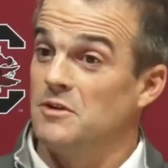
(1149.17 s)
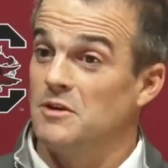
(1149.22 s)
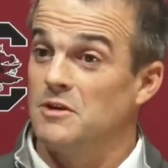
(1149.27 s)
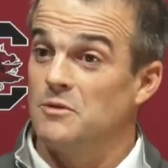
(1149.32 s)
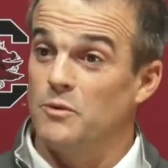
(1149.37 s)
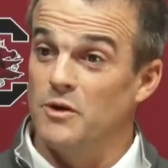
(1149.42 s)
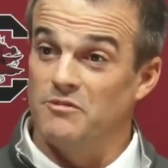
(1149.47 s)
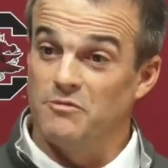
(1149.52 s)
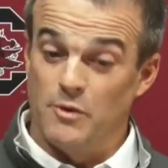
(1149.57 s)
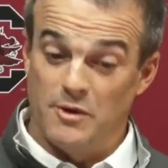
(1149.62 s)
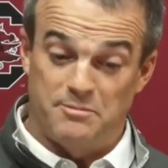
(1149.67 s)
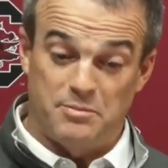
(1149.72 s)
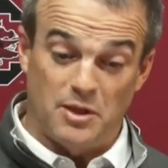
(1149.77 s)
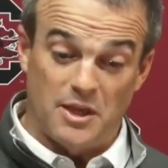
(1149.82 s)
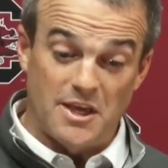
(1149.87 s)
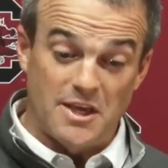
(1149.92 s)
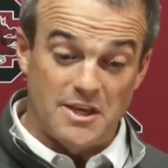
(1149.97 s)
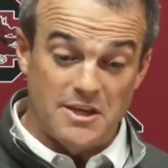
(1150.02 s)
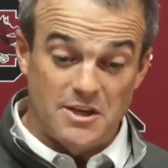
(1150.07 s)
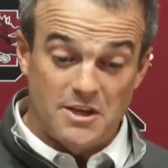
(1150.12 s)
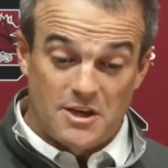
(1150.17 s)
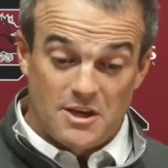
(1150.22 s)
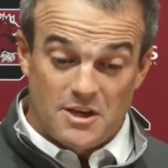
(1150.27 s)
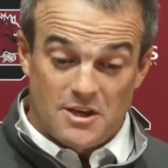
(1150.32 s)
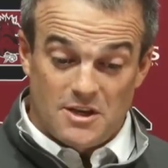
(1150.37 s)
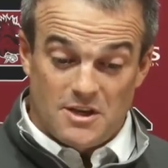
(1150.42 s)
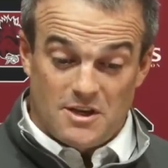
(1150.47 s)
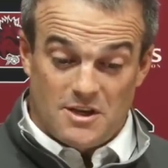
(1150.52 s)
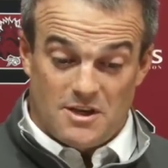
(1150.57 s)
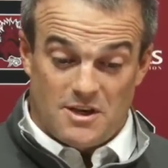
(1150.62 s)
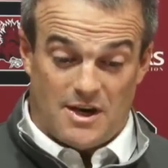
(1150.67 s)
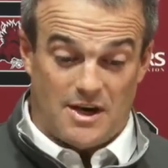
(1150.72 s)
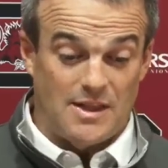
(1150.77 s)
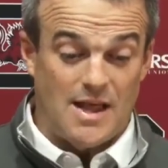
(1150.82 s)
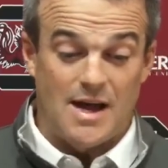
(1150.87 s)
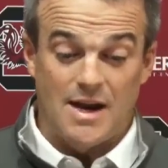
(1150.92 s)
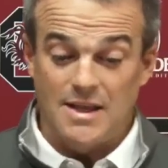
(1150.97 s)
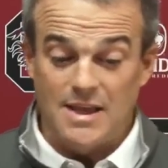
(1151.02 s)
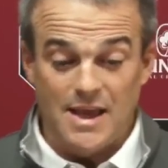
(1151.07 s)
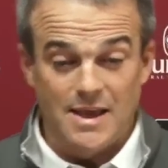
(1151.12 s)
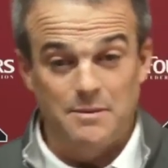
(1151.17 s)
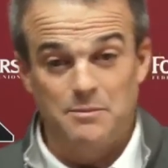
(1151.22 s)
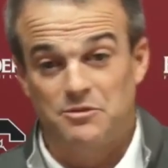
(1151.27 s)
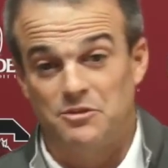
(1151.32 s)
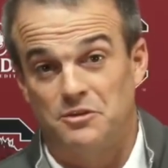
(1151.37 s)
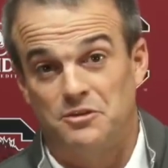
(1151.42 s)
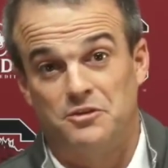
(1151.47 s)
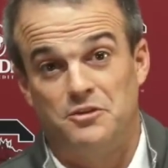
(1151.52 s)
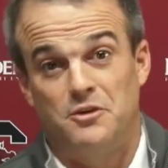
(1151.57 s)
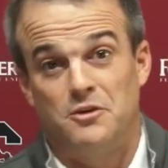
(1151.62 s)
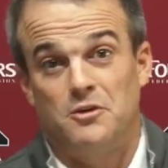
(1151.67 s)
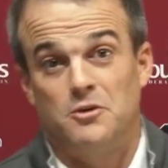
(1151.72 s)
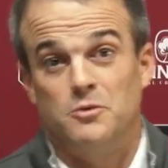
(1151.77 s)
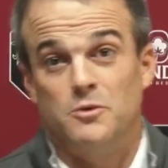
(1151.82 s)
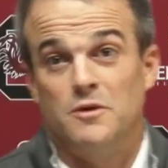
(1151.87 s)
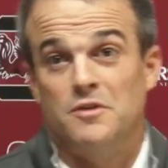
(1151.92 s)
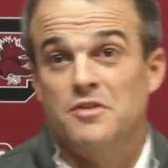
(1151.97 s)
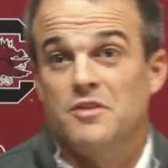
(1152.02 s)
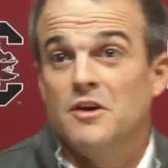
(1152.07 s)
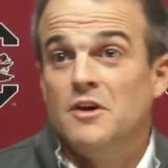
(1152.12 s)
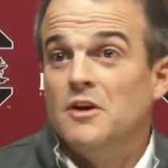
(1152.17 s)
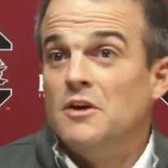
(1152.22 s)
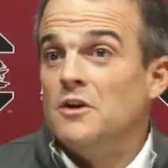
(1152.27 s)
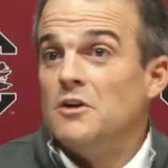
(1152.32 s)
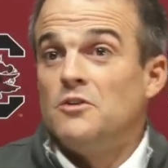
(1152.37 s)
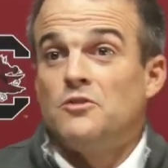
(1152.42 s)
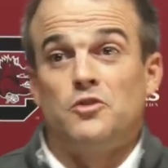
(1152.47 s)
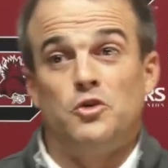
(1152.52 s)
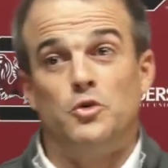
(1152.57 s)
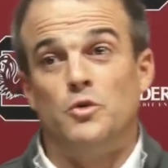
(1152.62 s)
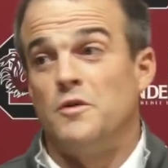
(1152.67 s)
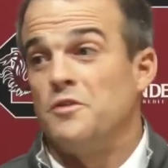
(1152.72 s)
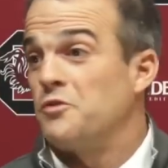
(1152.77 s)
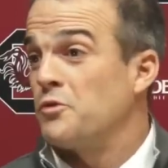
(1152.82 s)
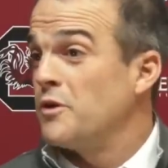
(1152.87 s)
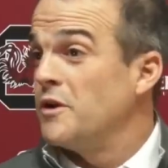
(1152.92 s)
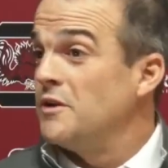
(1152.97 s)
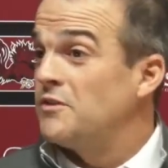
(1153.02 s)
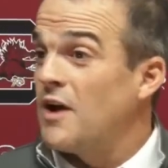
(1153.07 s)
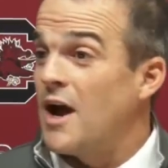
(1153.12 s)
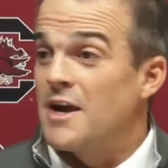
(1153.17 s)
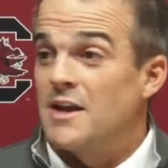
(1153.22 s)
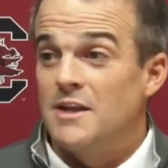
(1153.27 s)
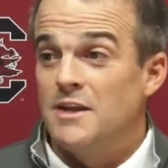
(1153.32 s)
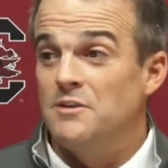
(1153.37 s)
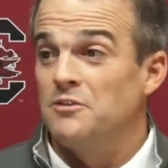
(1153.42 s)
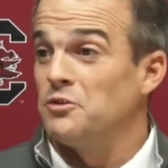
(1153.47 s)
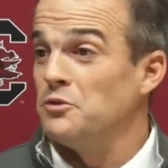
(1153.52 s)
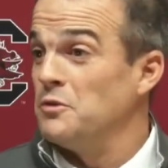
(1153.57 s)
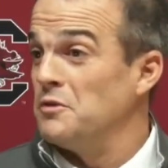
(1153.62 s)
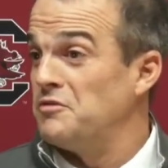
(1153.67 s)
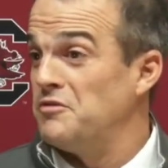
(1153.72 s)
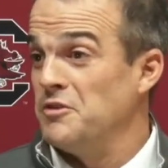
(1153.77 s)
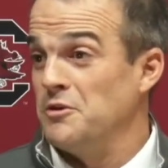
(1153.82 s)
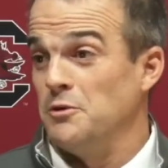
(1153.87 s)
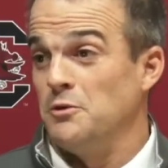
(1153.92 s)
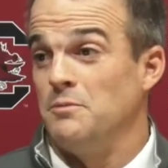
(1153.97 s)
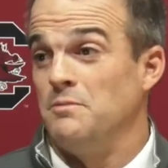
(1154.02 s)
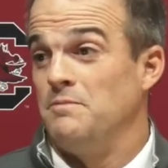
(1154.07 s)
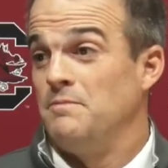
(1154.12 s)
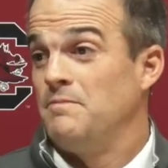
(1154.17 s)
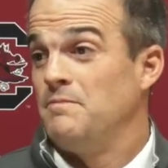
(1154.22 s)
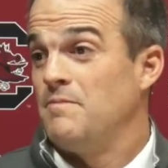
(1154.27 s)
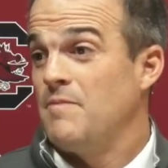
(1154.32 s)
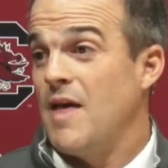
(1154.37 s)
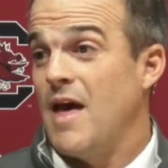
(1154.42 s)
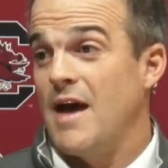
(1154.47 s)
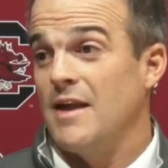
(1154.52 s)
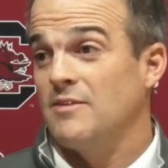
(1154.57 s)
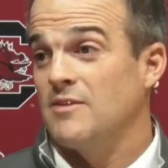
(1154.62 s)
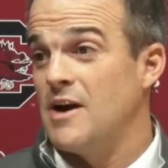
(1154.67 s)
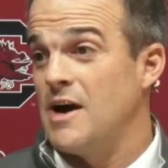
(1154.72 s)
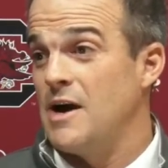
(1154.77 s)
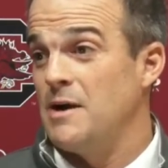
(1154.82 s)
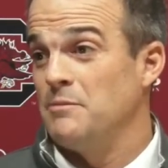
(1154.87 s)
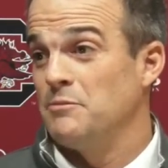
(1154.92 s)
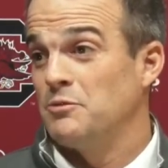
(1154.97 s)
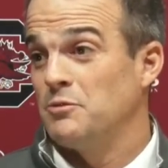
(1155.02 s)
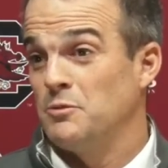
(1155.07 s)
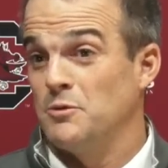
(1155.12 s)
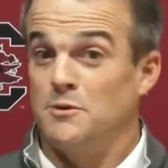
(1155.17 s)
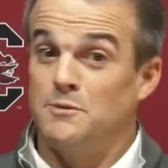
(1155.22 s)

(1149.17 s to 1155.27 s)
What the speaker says: You know, we played a lot of games this year with 2 and 3 tight ends on the field at times.